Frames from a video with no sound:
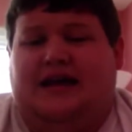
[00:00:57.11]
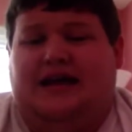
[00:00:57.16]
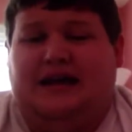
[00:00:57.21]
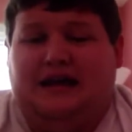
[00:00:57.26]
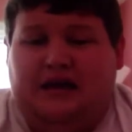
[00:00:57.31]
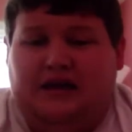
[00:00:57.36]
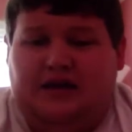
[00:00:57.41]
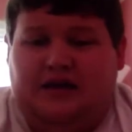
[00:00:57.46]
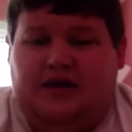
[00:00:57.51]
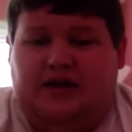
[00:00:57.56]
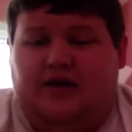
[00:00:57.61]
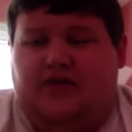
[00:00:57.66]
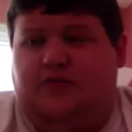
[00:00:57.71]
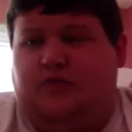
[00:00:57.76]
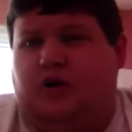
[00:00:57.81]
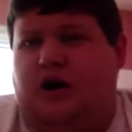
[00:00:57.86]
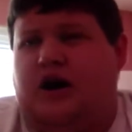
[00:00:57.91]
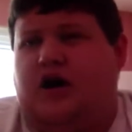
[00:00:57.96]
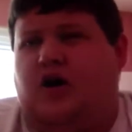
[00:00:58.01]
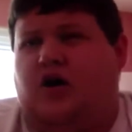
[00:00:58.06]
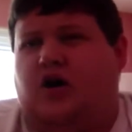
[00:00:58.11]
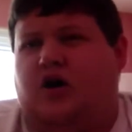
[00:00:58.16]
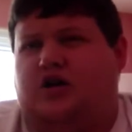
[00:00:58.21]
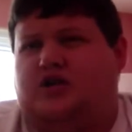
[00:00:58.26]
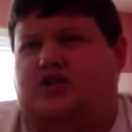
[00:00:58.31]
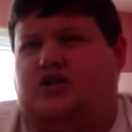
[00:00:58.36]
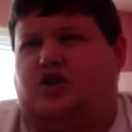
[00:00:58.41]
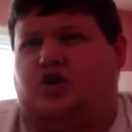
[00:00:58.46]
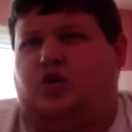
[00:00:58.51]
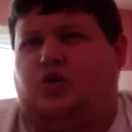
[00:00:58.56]
end of Bret
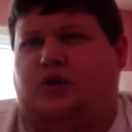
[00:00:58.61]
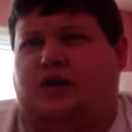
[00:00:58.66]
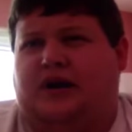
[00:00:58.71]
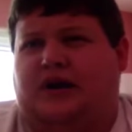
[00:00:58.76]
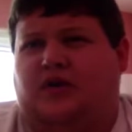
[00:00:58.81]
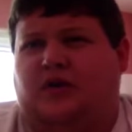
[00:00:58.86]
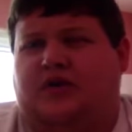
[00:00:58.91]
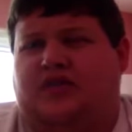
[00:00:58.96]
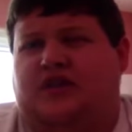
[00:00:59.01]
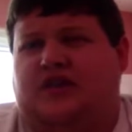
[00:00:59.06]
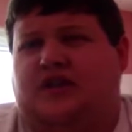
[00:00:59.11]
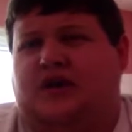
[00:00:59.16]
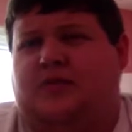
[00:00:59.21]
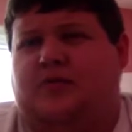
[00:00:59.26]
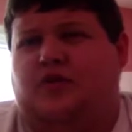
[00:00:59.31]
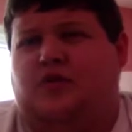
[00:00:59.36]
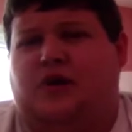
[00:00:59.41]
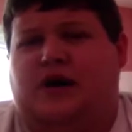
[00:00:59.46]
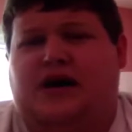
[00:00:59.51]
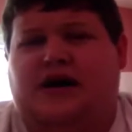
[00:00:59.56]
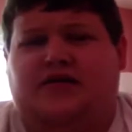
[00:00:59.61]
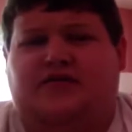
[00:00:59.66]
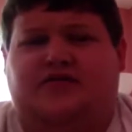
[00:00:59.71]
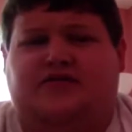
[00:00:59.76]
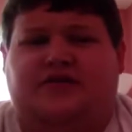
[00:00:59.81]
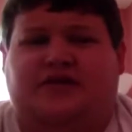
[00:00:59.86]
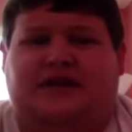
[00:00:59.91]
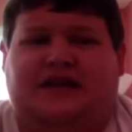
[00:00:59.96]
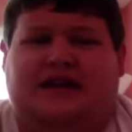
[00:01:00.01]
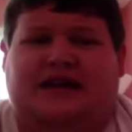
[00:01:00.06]
Hart's career with the WF,